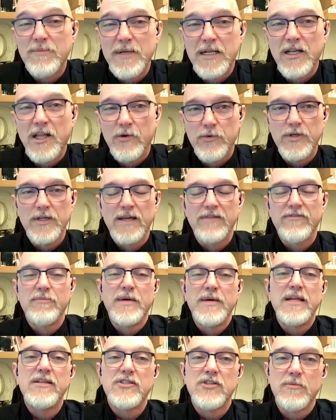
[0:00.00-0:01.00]
it should have been a lower
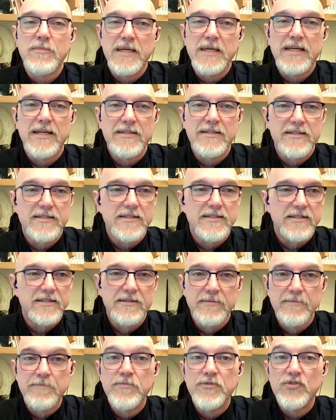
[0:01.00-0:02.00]
level minister
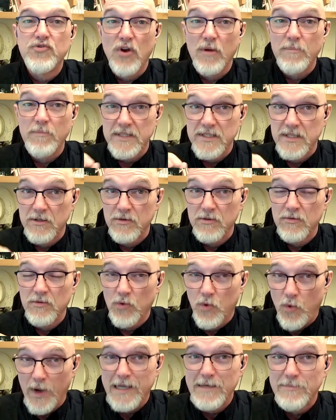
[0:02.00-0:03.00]
because Trump isn't
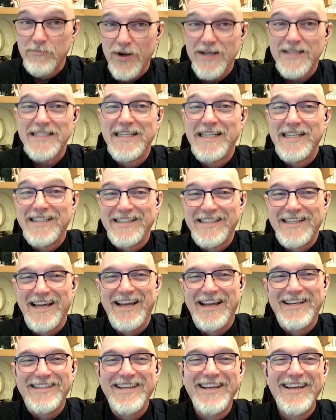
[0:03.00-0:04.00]
quite president
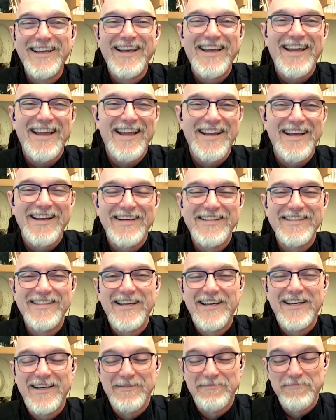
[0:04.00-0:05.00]
yet.
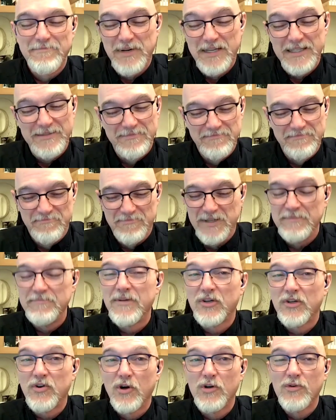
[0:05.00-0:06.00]
And
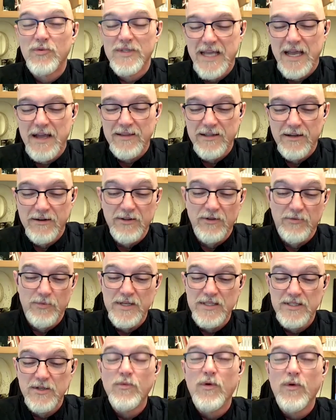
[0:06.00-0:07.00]
but Macron was out there, and the
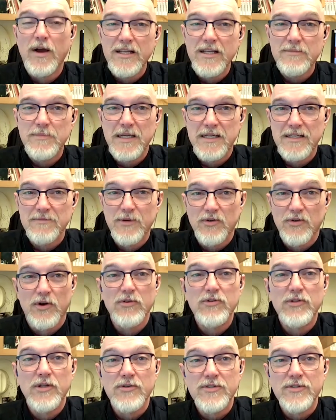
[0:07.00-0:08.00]
reason why is because
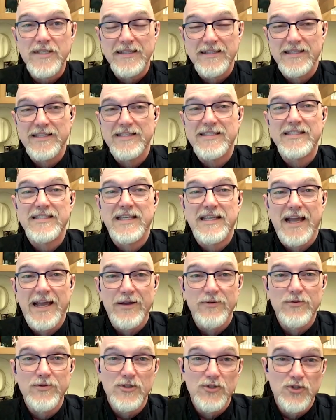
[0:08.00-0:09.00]
Macron knows that this is the
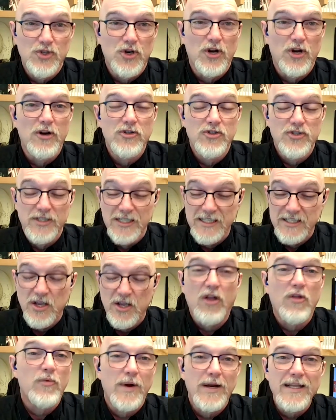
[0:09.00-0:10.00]
guy who's in charge, and
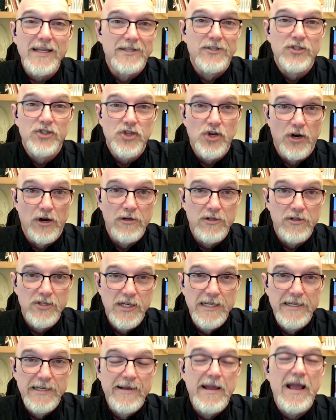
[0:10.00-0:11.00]
he's already in
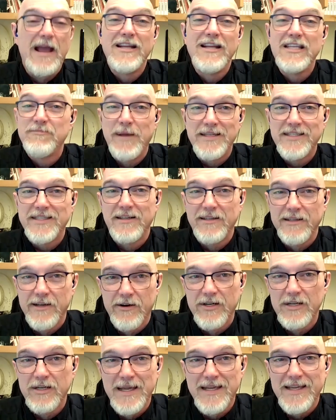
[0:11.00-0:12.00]
charge, and he's
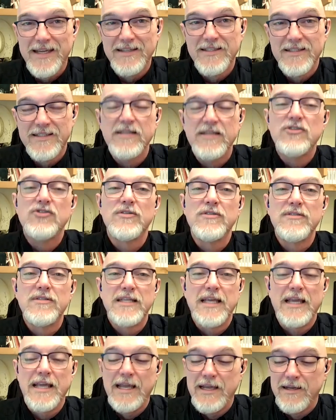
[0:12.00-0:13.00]
basically already making
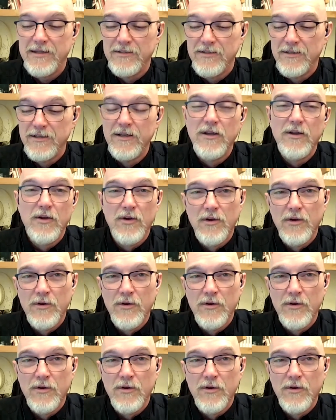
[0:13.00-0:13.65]
decisions. And